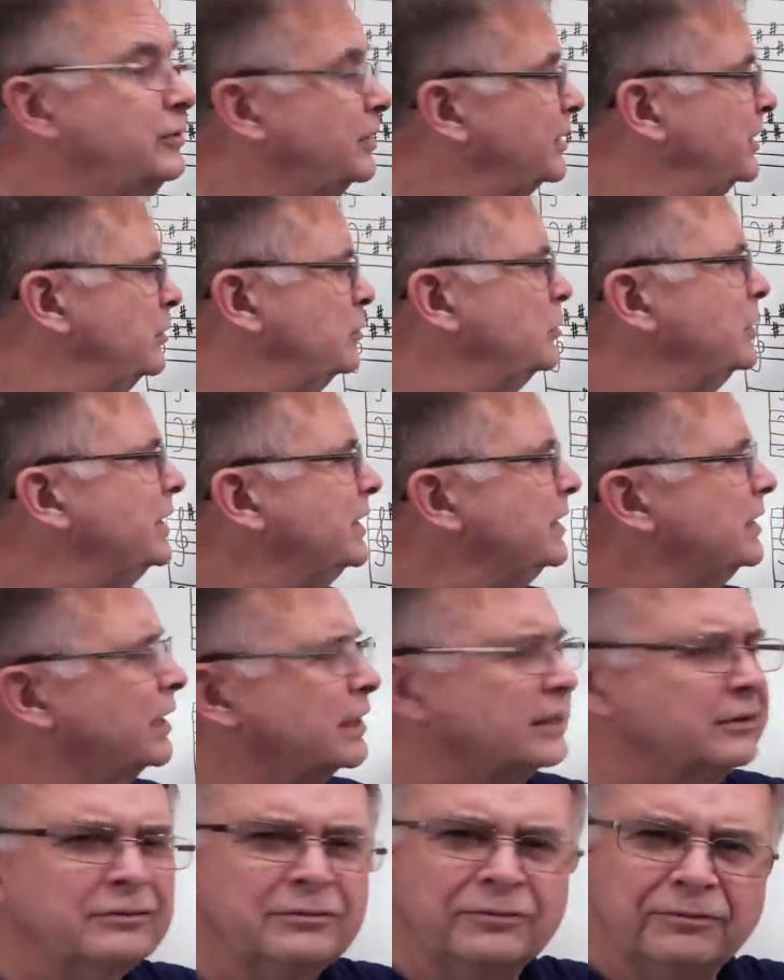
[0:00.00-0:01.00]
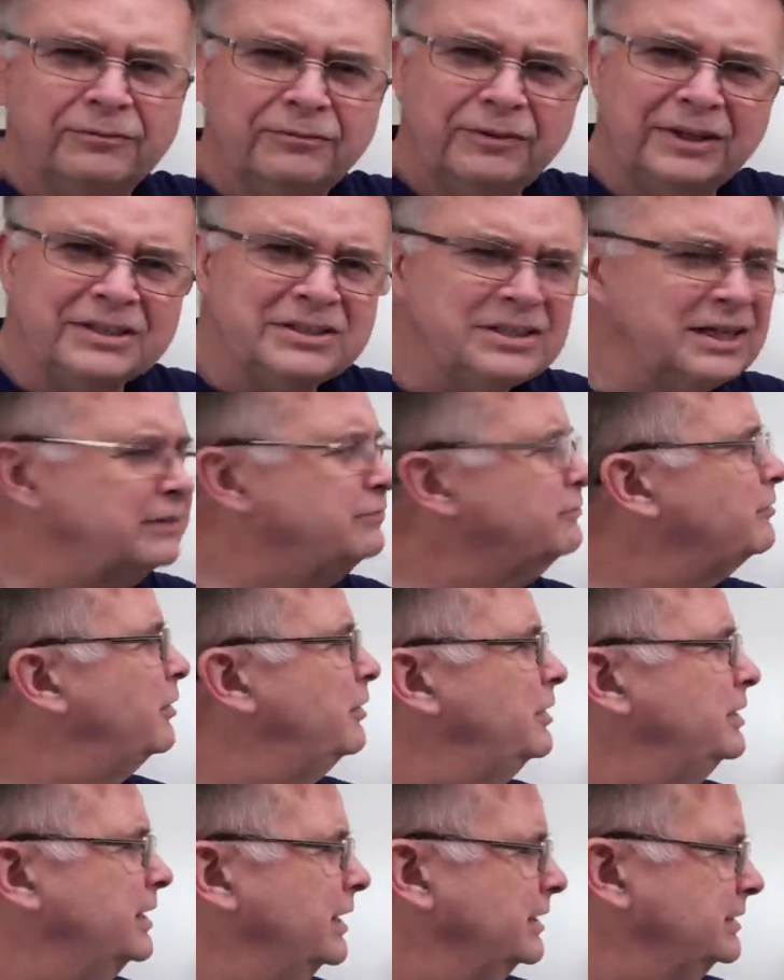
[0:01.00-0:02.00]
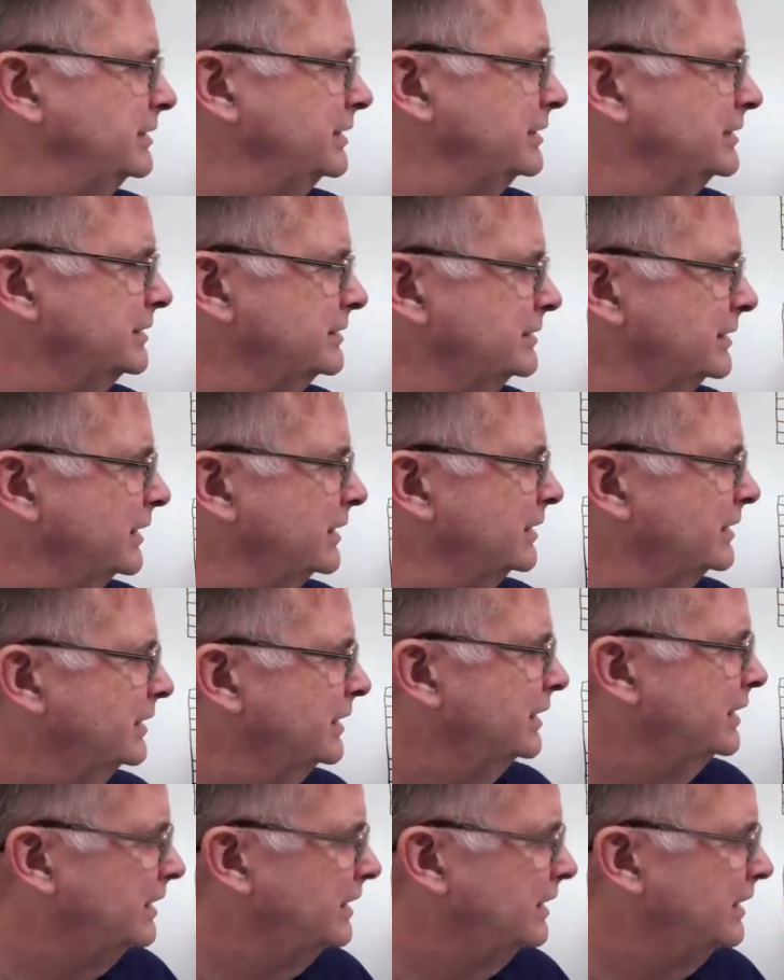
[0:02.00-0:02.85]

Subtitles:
And it really kind of fits in very nicely, doesn't it?